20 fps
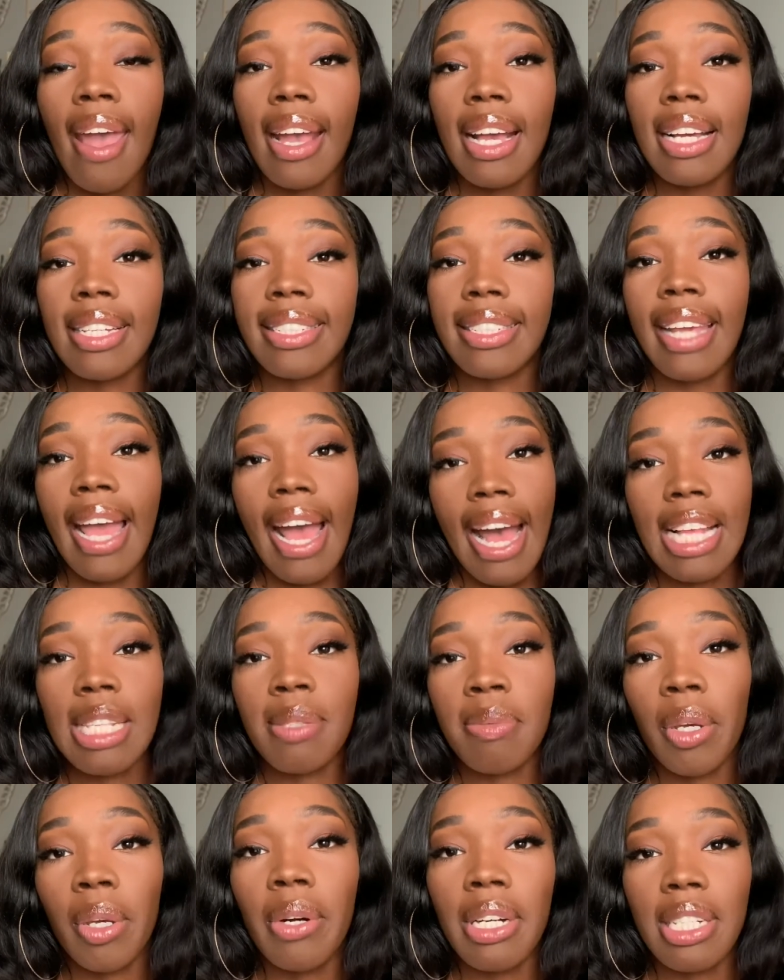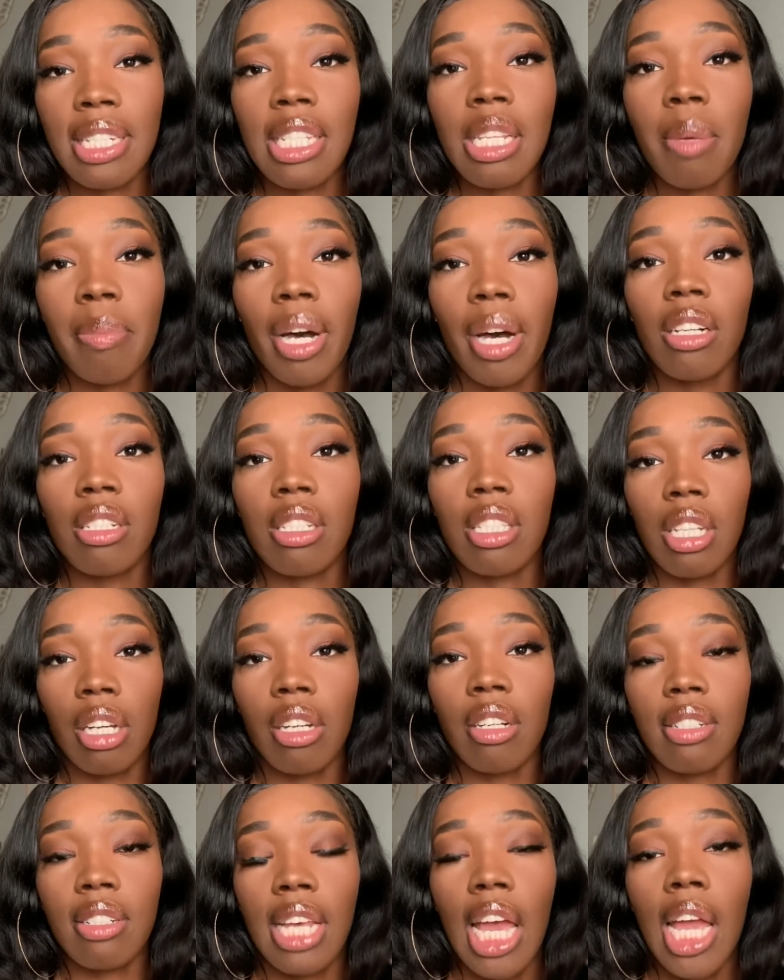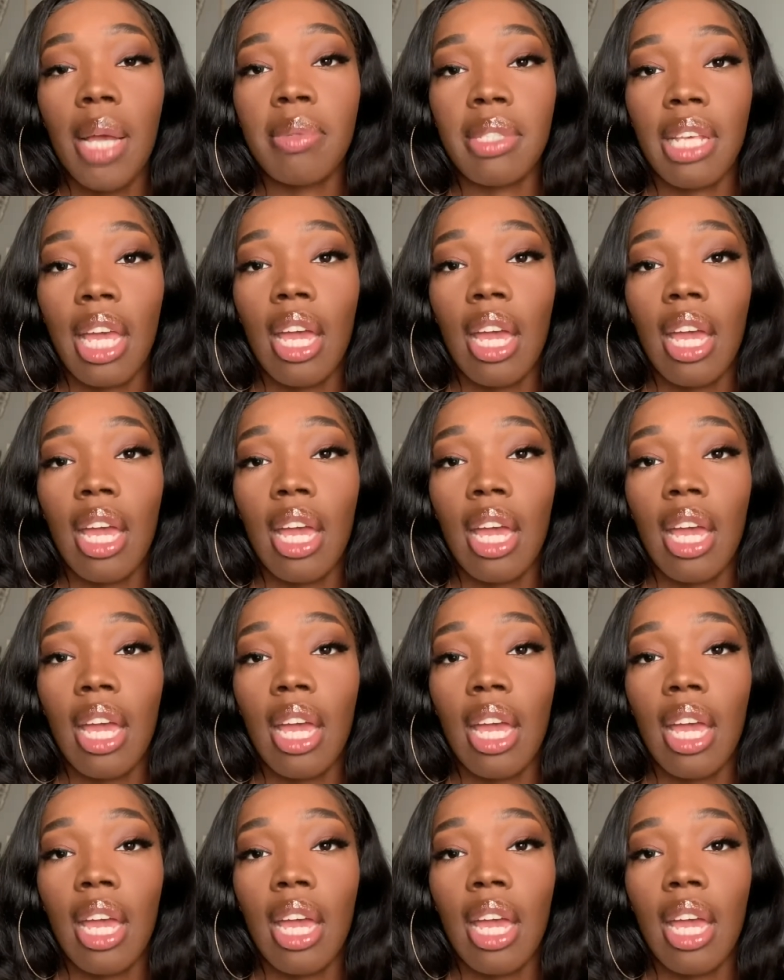And she asked me questions about stereotypes